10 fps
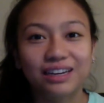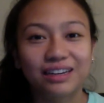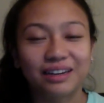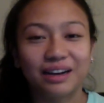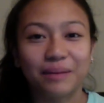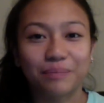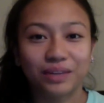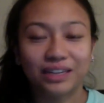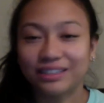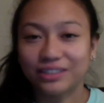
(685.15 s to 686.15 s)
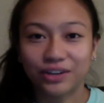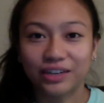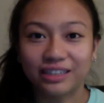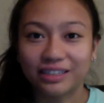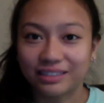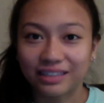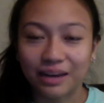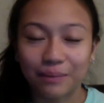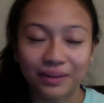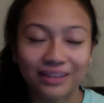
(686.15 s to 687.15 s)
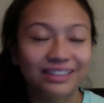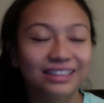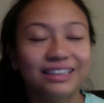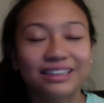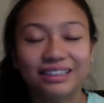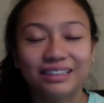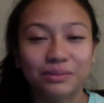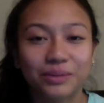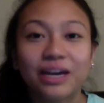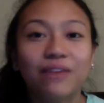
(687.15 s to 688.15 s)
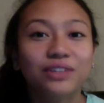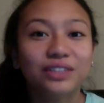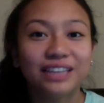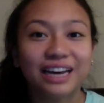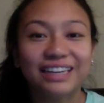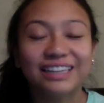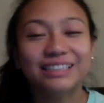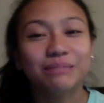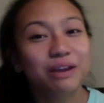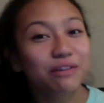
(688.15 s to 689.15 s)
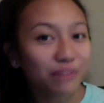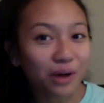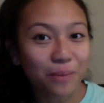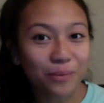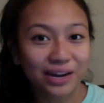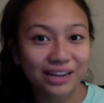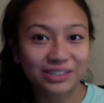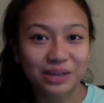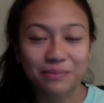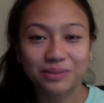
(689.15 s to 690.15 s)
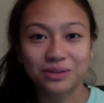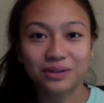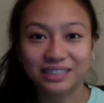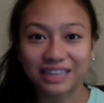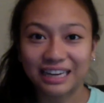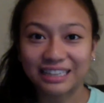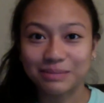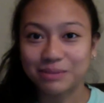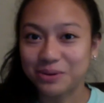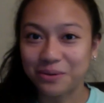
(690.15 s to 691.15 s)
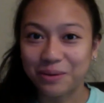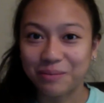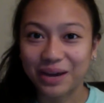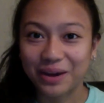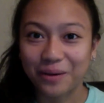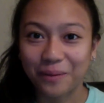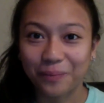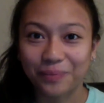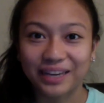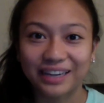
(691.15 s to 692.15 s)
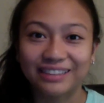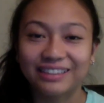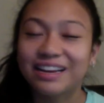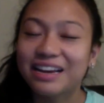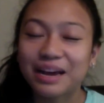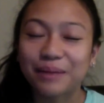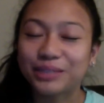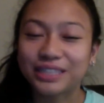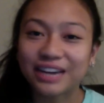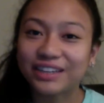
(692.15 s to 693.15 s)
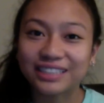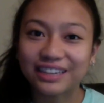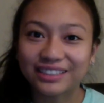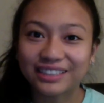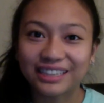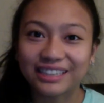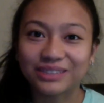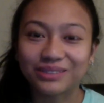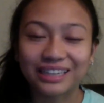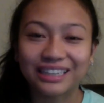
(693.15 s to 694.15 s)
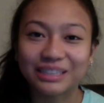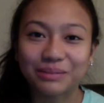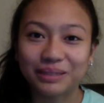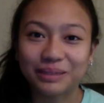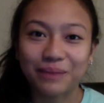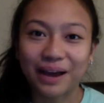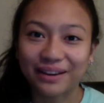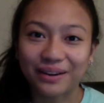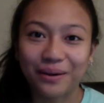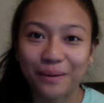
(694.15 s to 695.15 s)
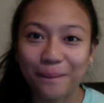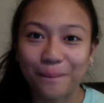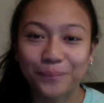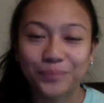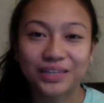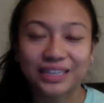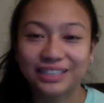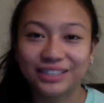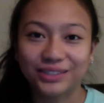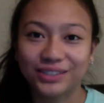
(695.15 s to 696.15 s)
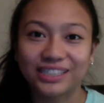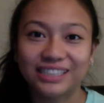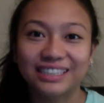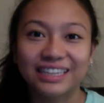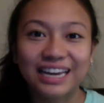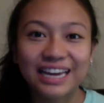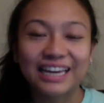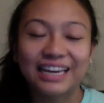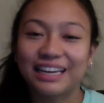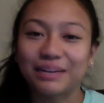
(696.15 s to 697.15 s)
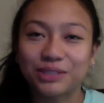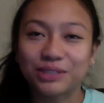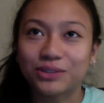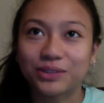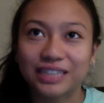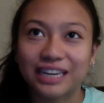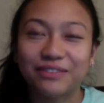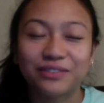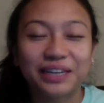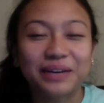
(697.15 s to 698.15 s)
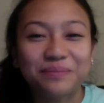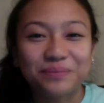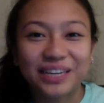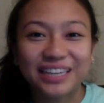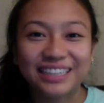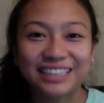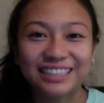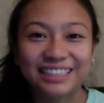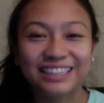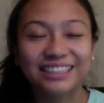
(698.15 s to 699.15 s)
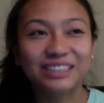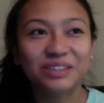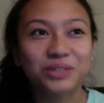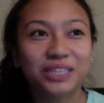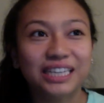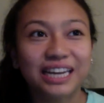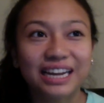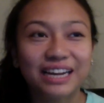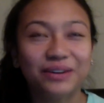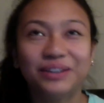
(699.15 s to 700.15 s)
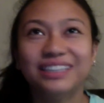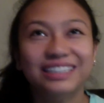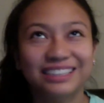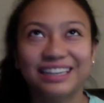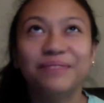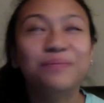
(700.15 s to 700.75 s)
an integrated exam, and then the week after that is my fall break, so I'm so excited to be going back home, and I'm just counting down the days and I get to be back home in Houston, and I'm just so excited for that. And so today, or not today,